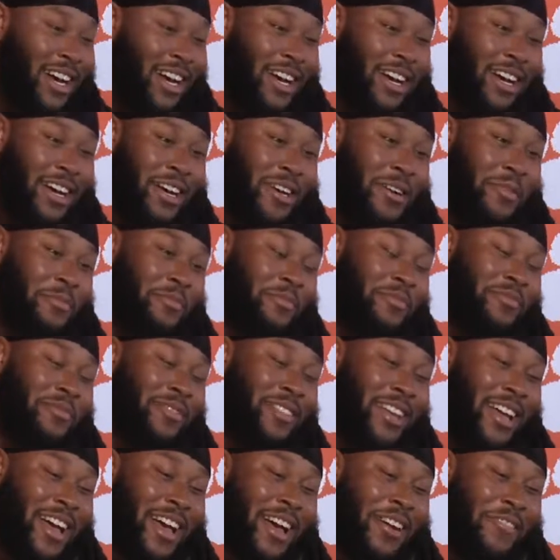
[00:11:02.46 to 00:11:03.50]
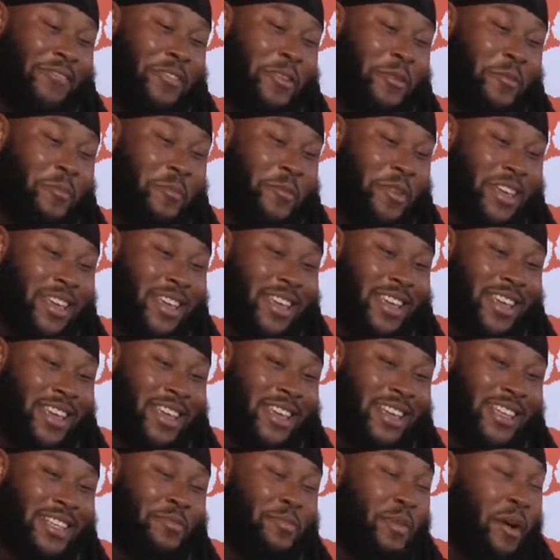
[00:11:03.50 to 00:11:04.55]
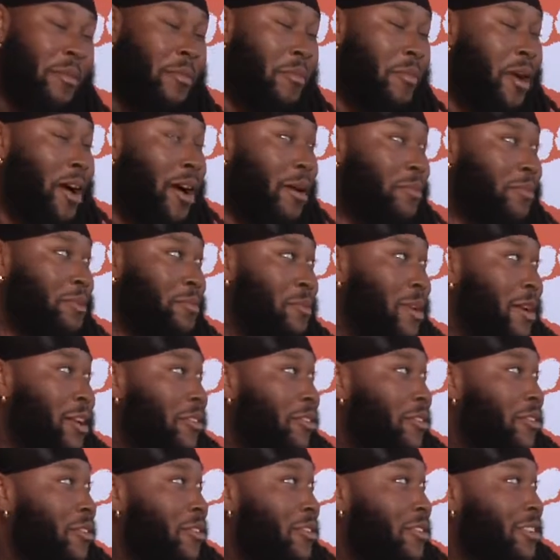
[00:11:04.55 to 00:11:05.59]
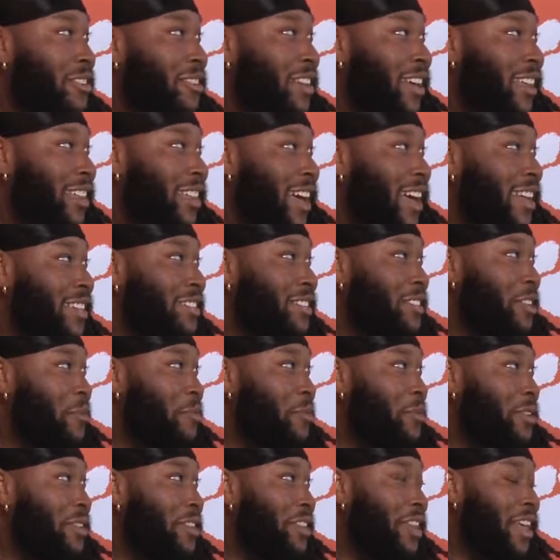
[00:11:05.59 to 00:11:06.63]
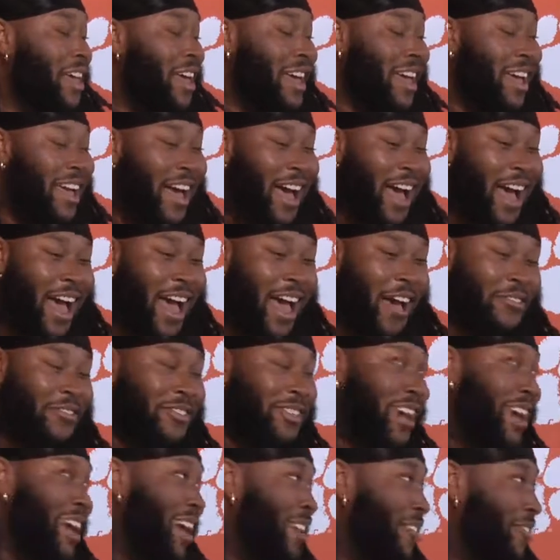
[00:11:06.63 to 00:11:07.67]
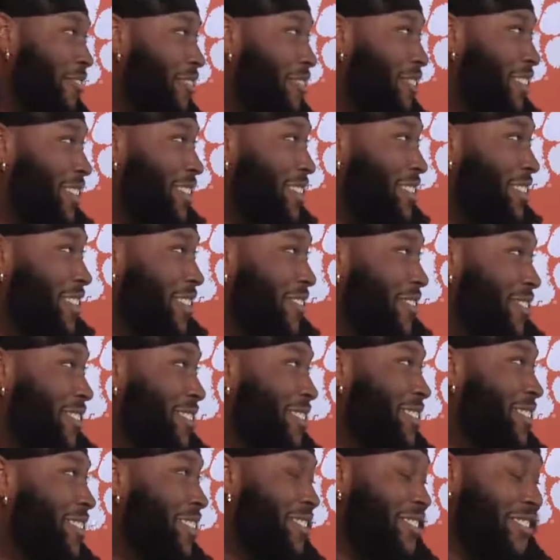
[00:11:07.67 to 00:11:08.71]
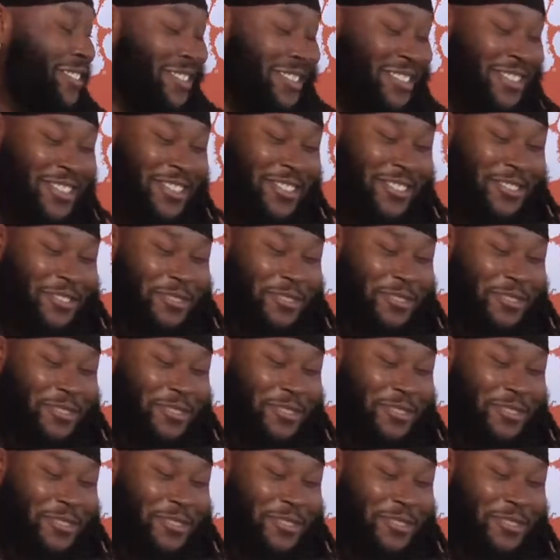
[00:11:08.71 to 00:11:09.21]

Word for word: Um, for me, it's my mom's macaroni. Like that's something that I have to have for Thanksgiving. Yeah, so.